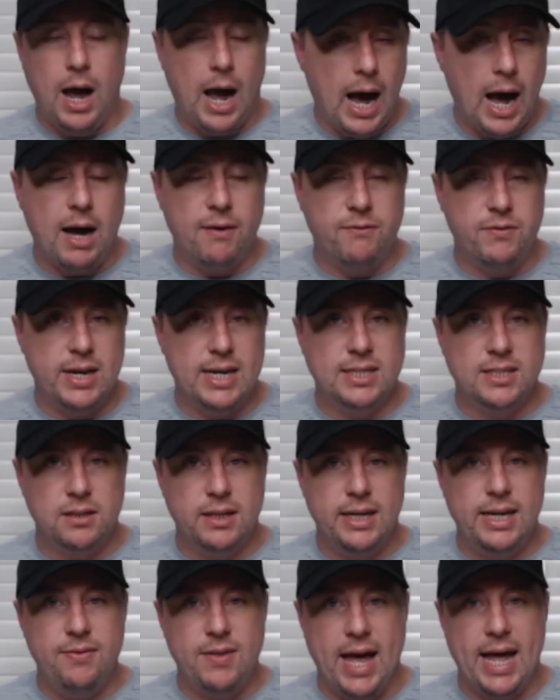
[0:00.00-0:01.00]

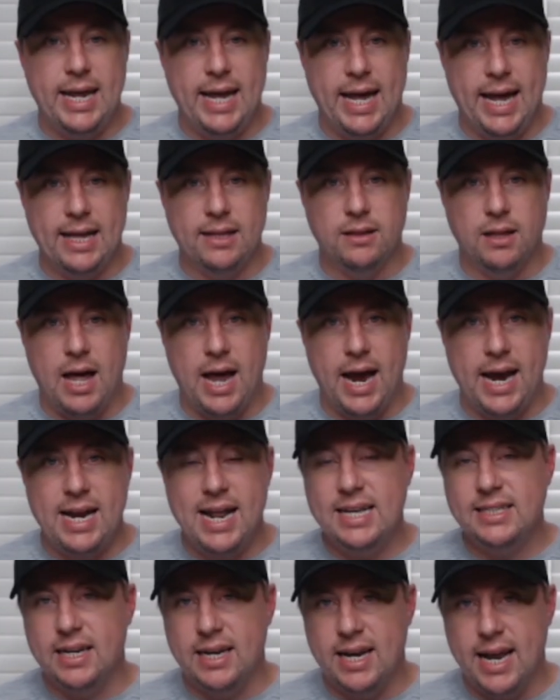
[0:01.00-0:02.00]
Obviously, that headline
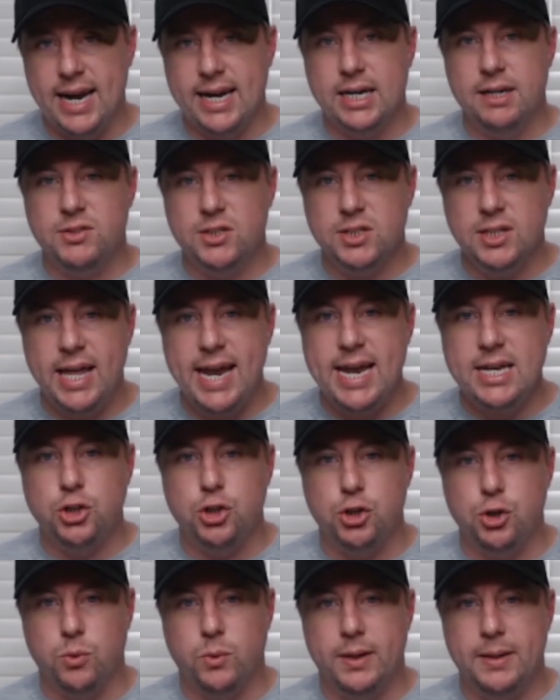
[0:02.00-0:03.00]
has a negative slant
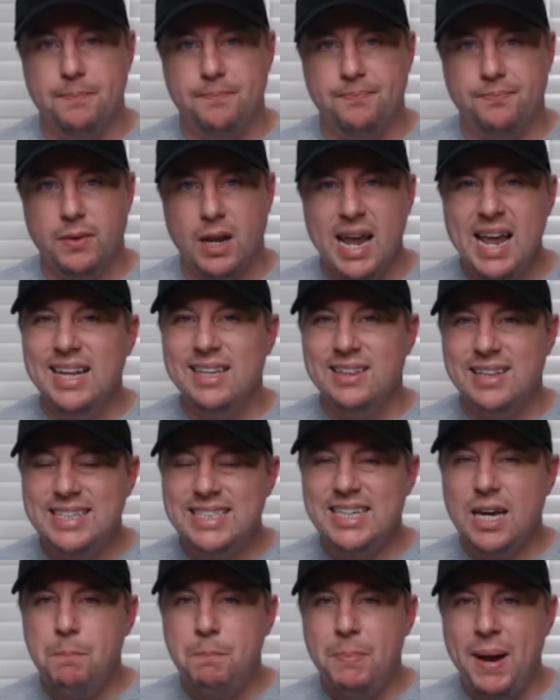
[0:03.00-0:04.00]
to it.
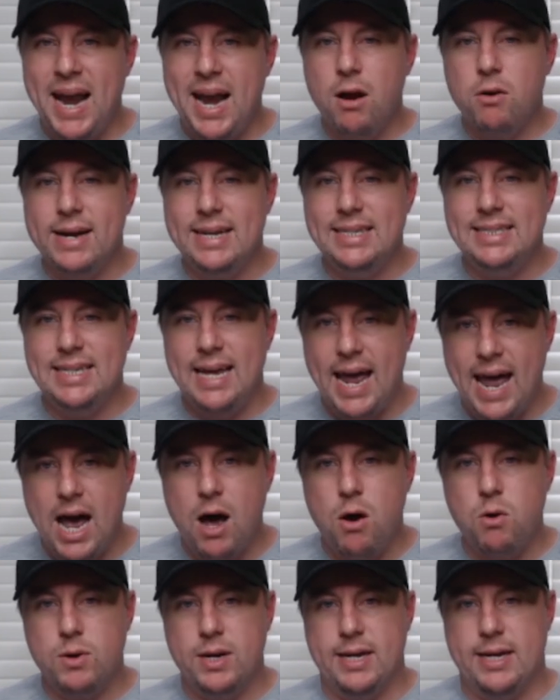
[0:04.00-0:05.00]
Let's compare it to
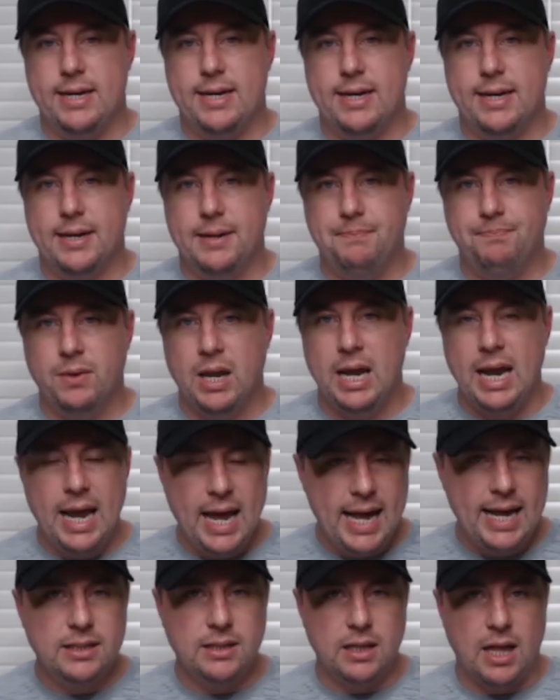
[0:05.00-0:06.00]
Outkick.
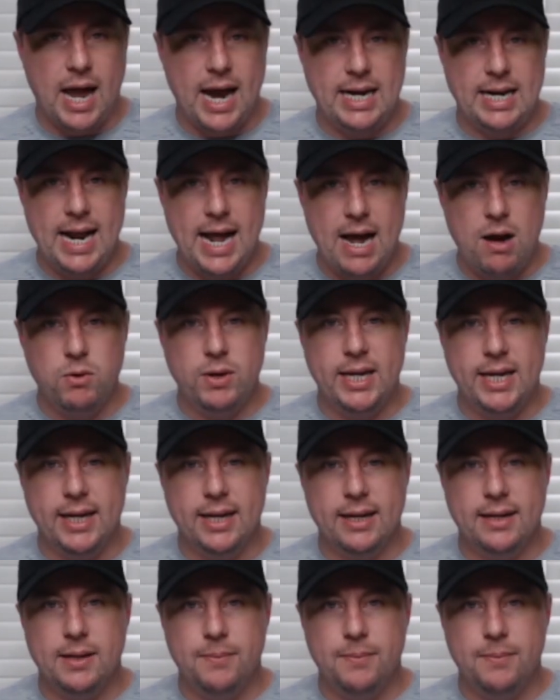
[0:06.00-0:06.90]
Headline at Outkick: